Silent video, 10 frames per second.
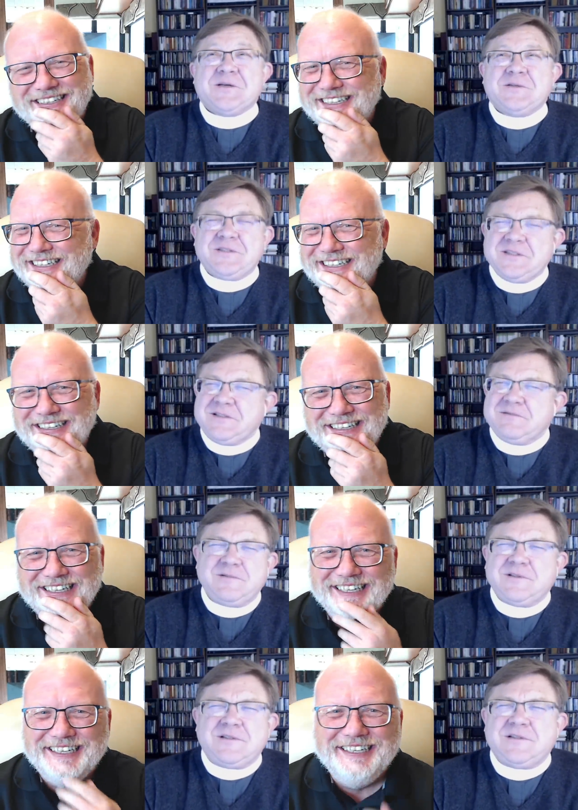Speaker 1: So just,
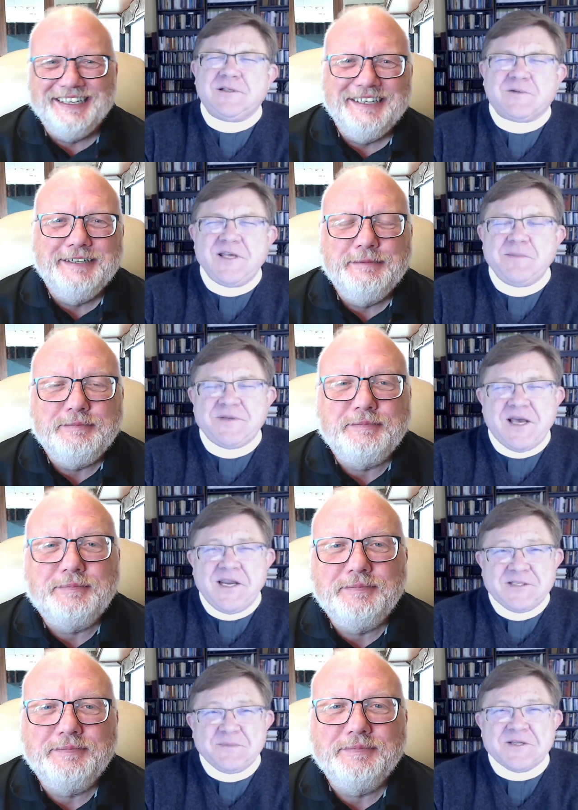you know, keep
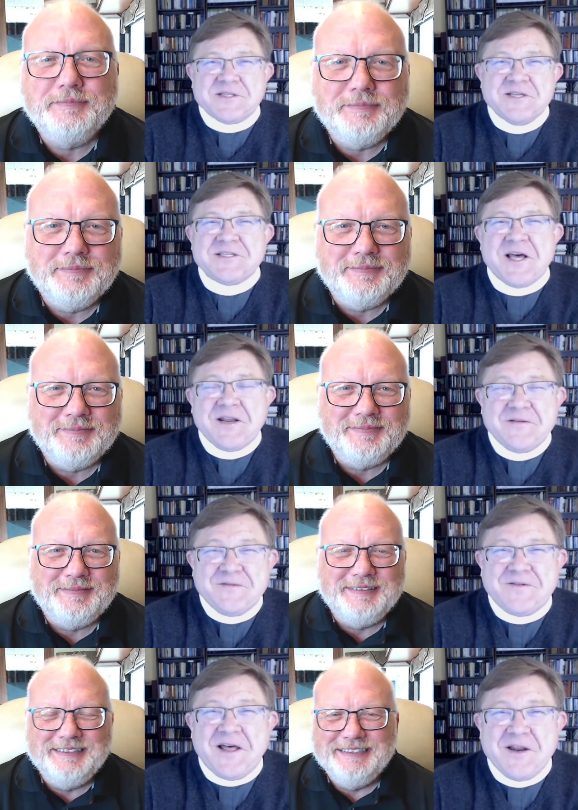daddy's business out
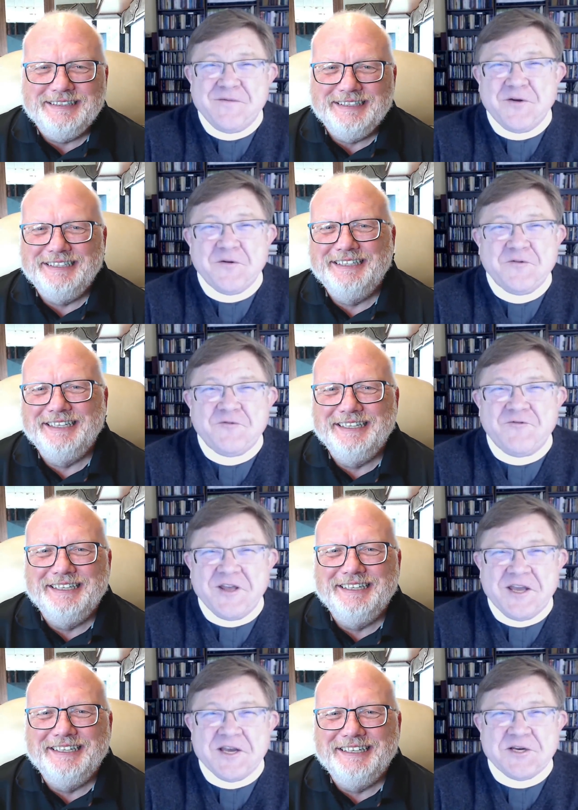of your
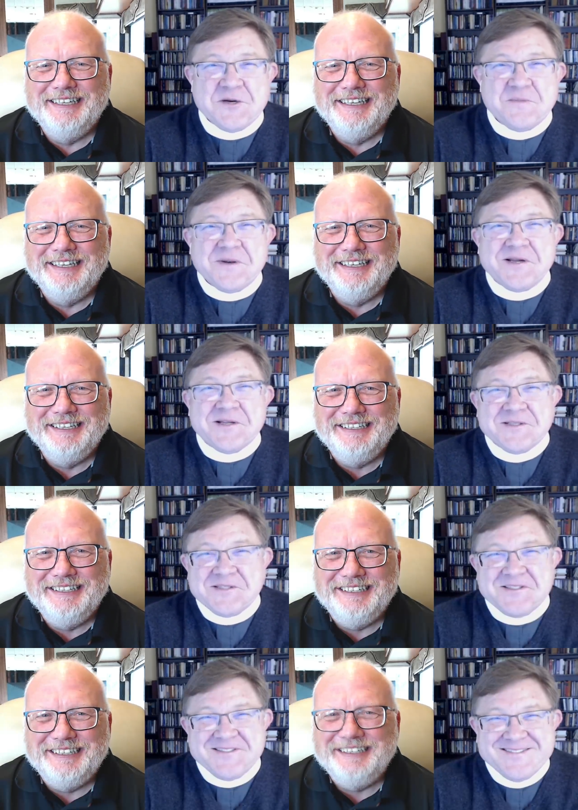vacation
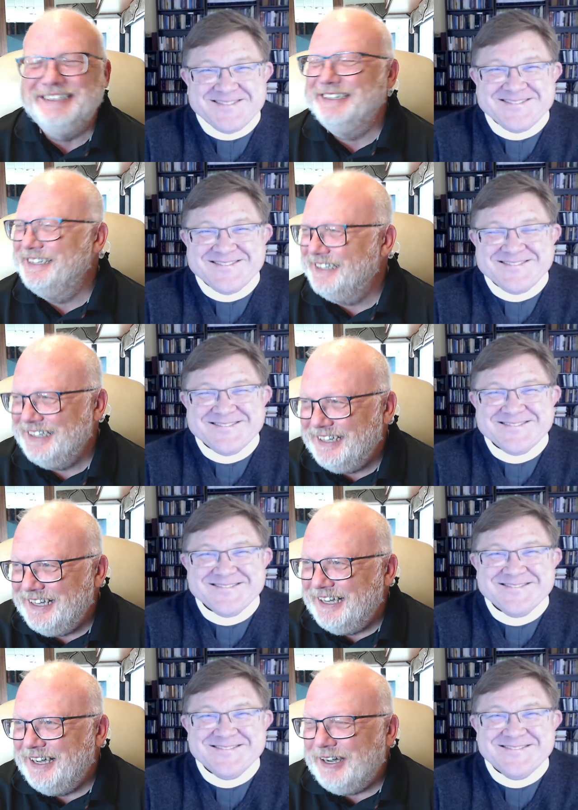plans.
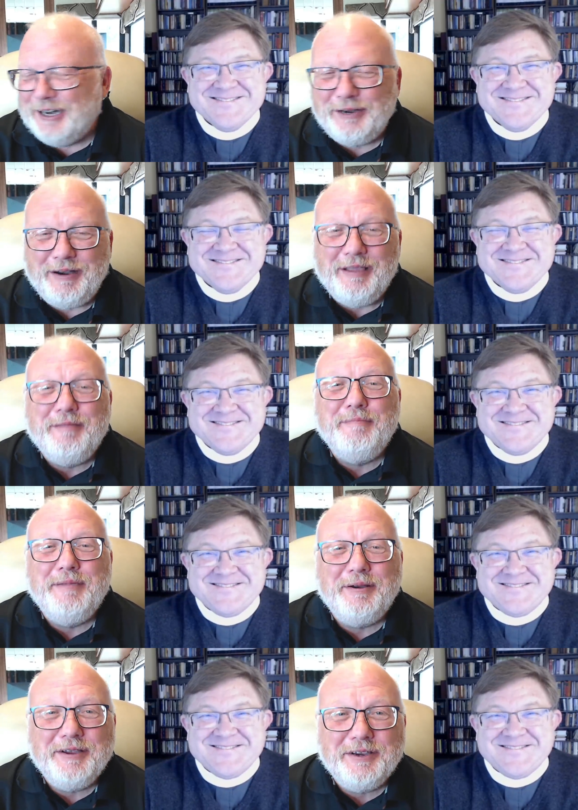
Speaker 2: All right,
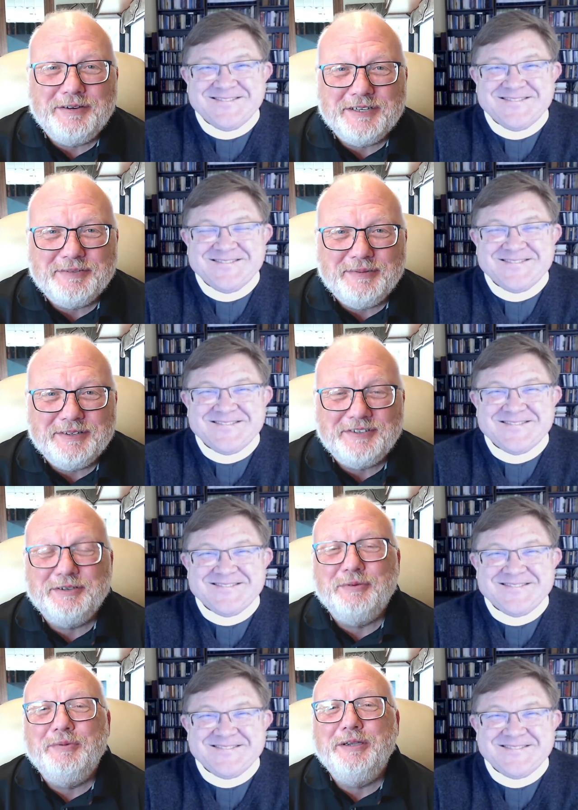Merry Christmas.
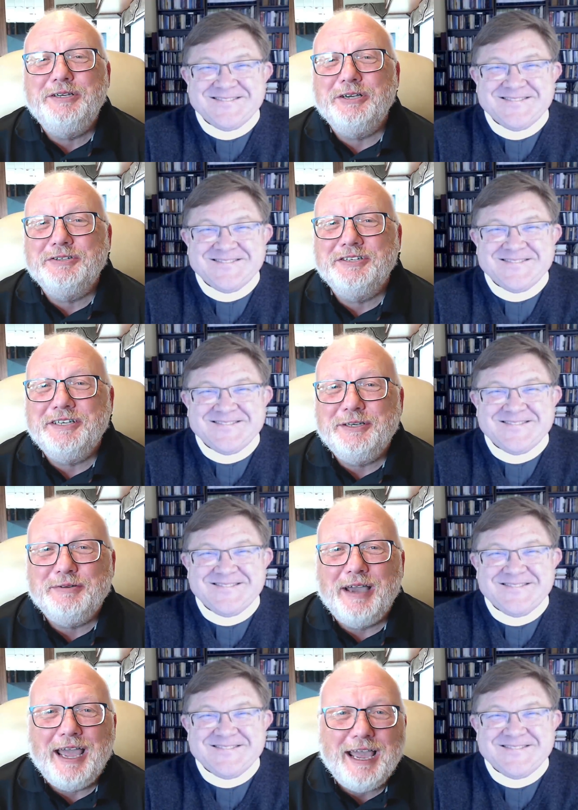We shall see you
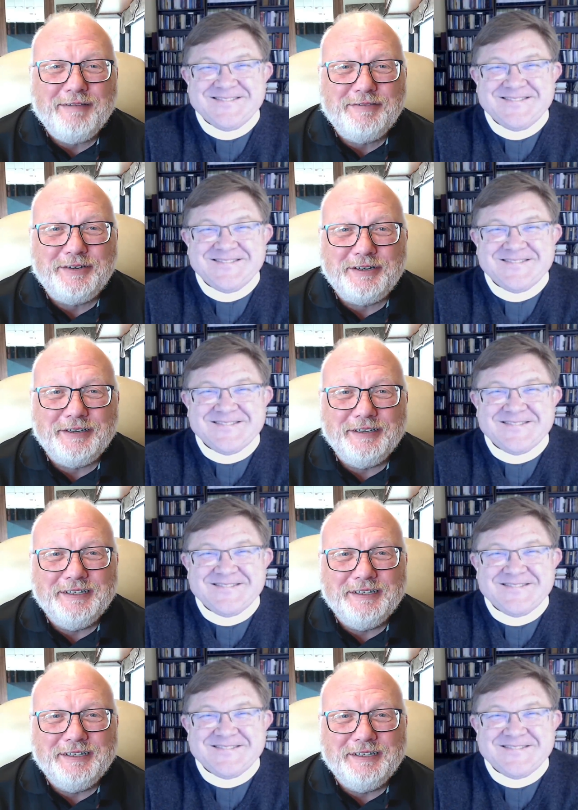after